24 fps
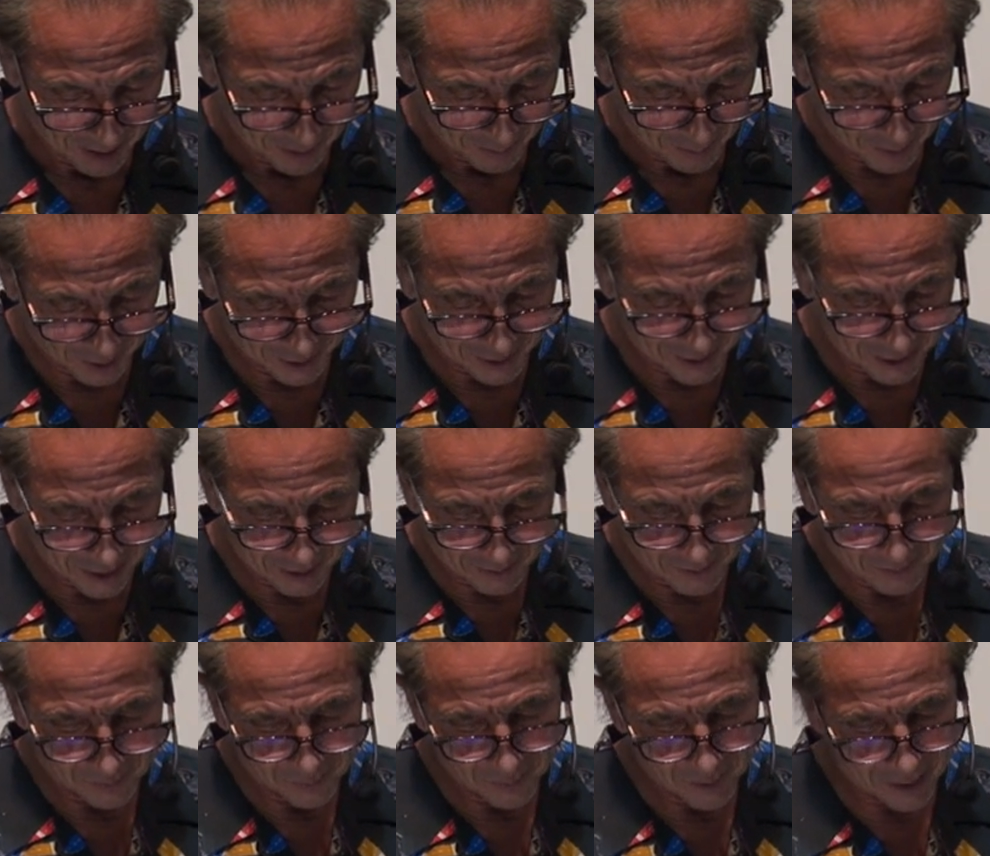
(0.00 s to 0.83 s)
But
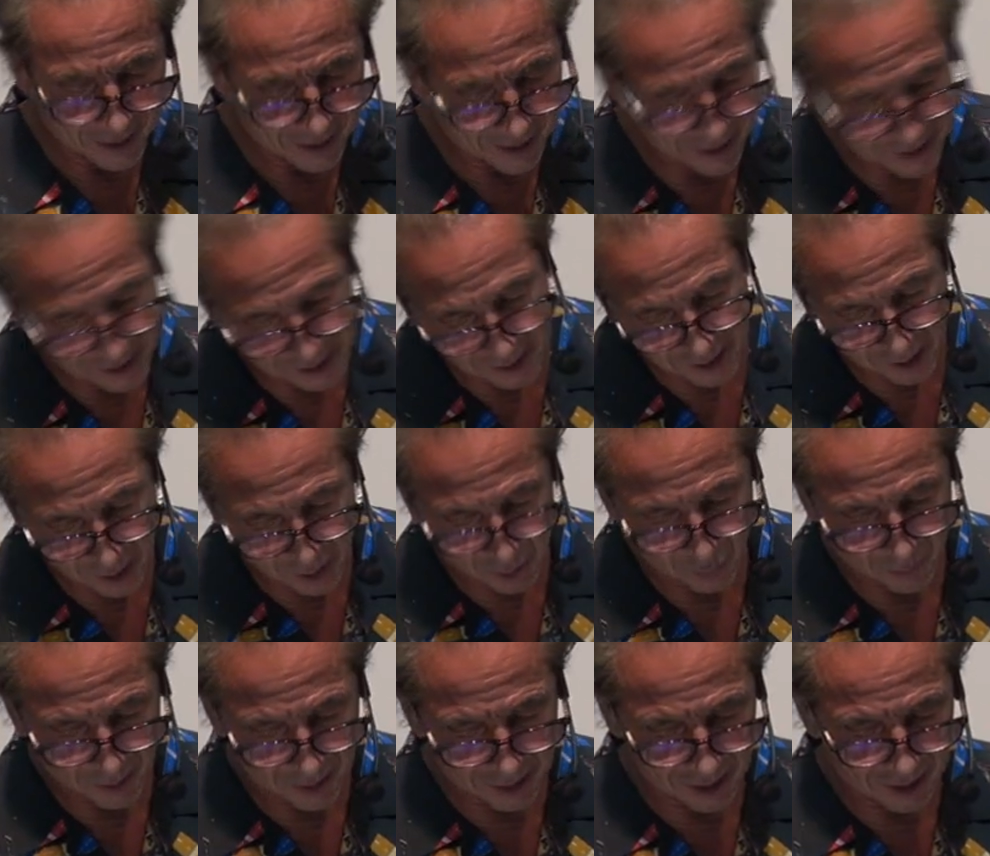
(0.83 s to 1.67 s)
in
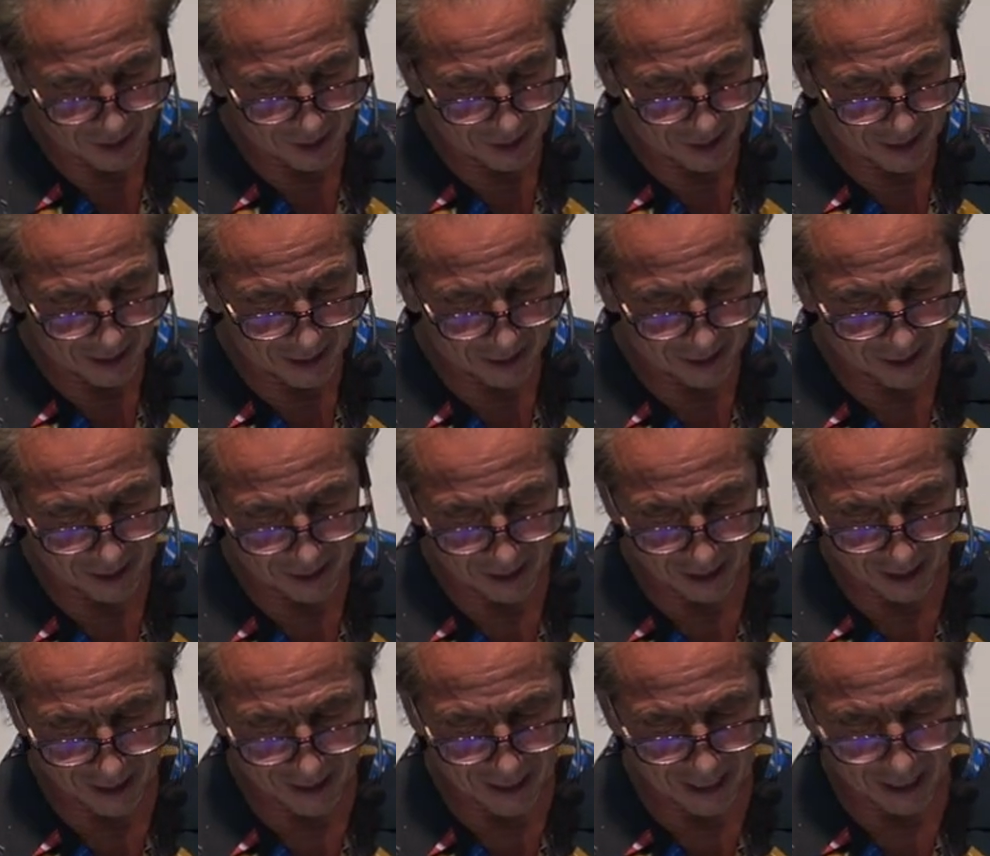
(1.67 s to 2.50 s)
this, we see that,
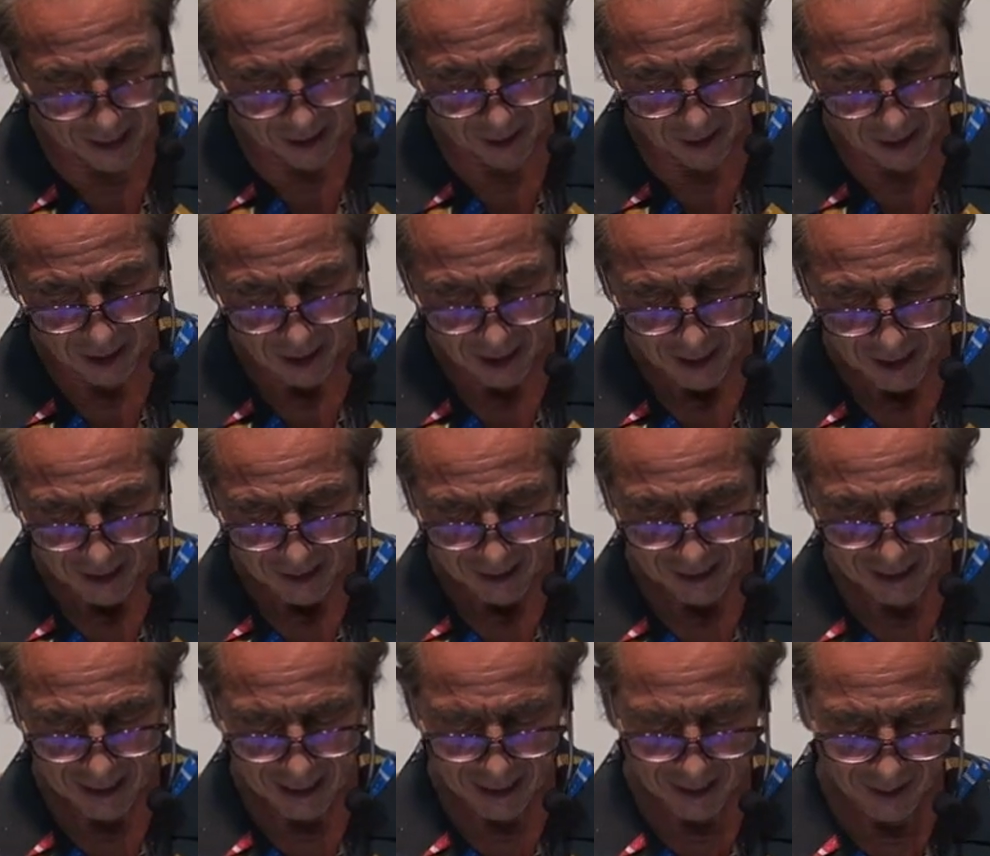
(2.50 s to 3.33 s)
again,
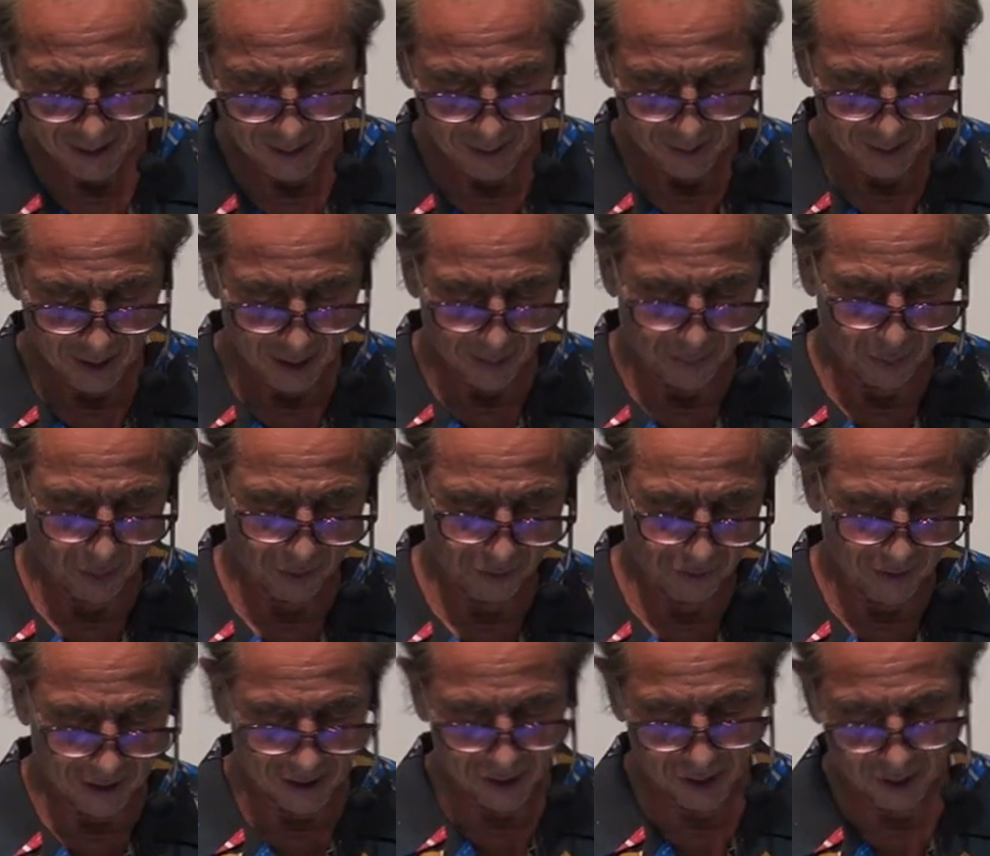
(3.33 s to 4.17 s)
they
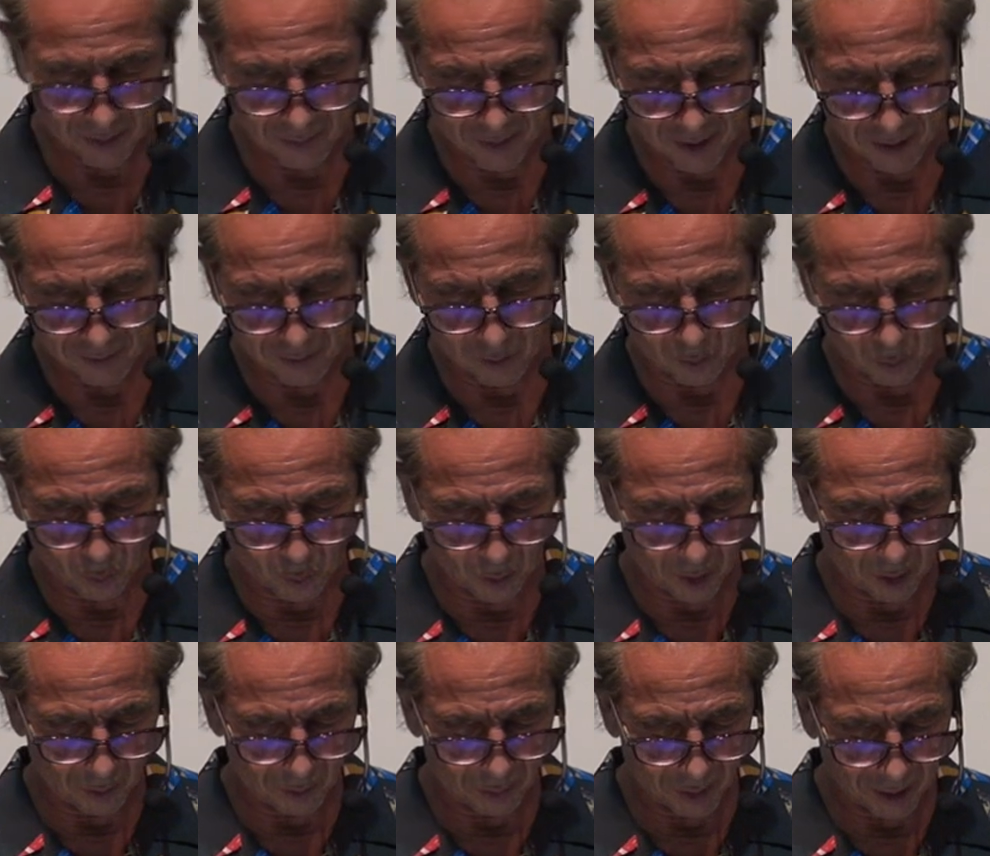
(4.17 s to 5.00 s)
profess to be of the
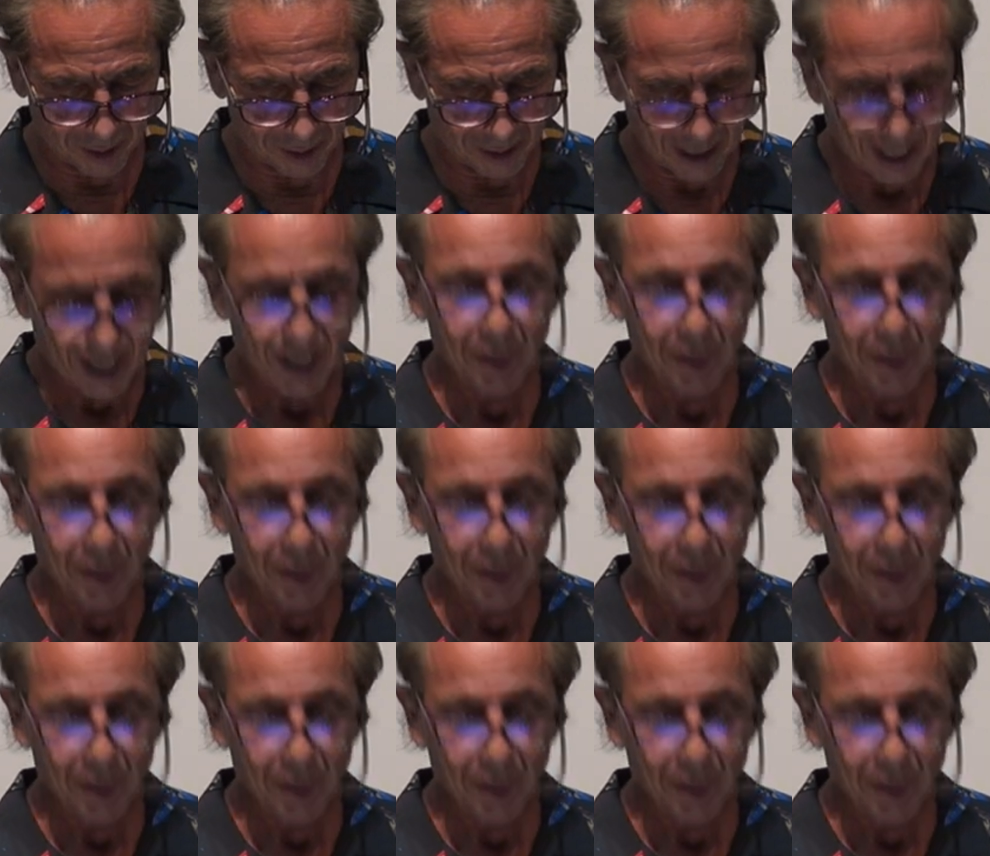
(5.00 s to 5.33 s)
royal blood.